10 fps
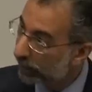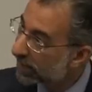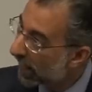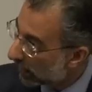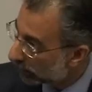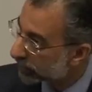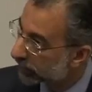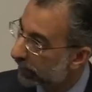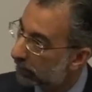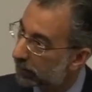Within hours
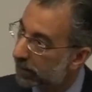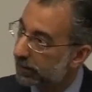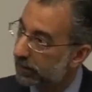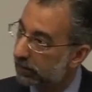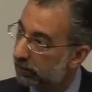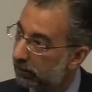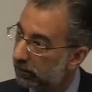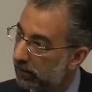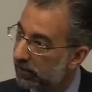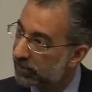of that murder,
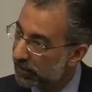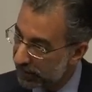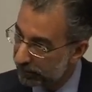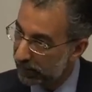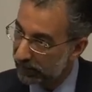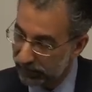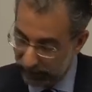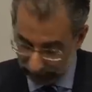suspects'